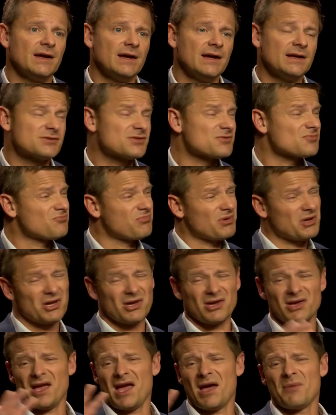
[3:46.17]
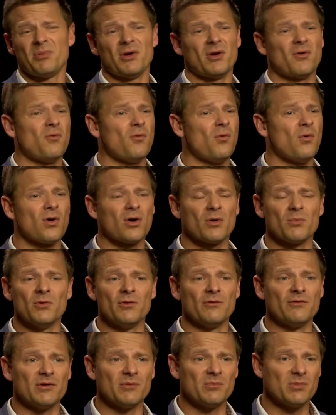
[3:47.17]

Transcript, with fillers: It's this big, epic war movie,